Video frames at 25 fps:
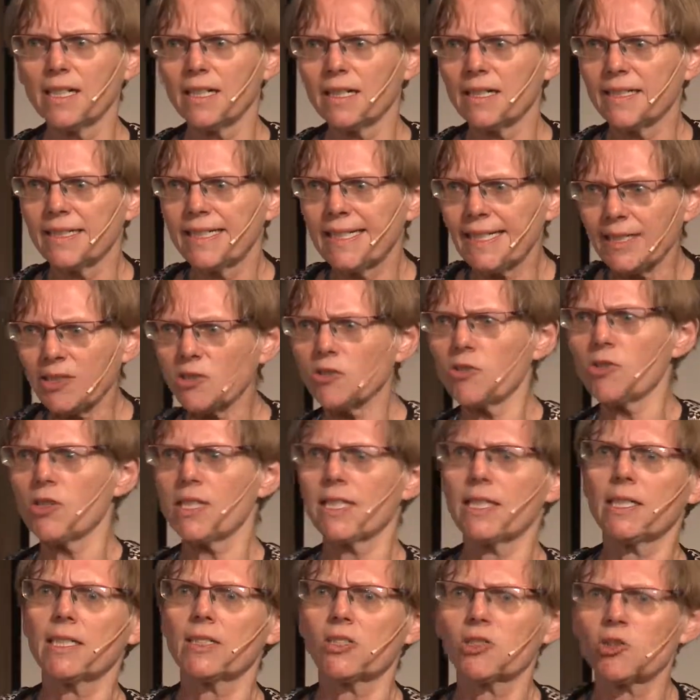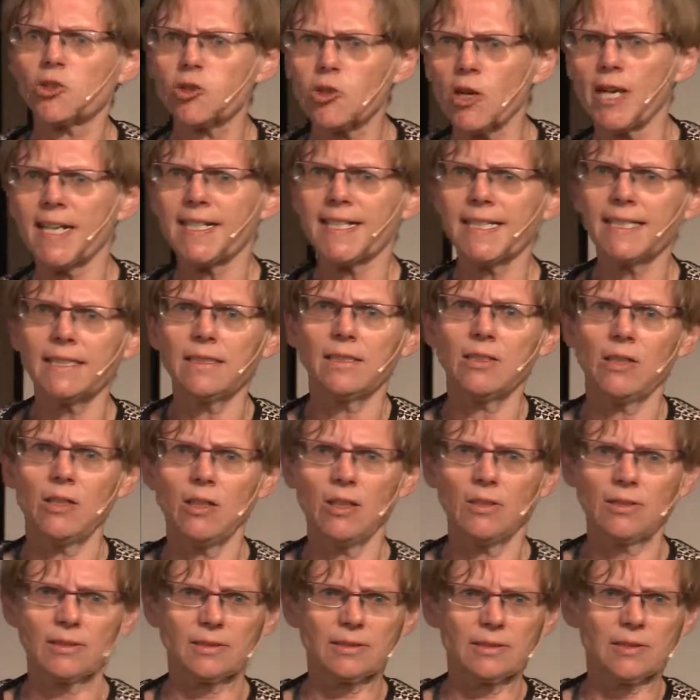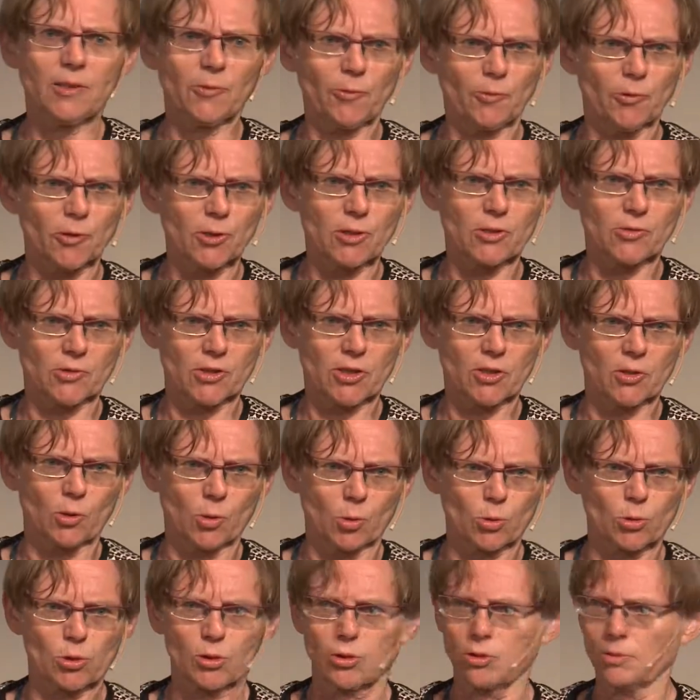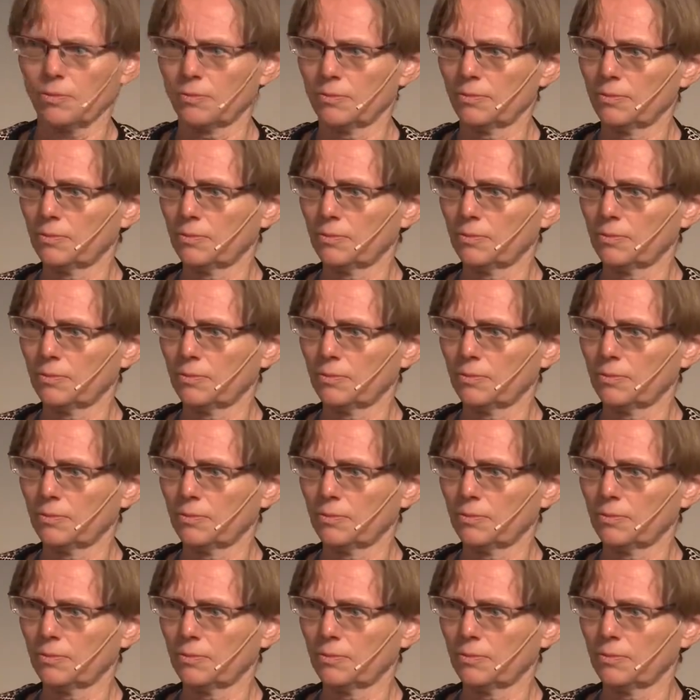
literally treading on the food resource.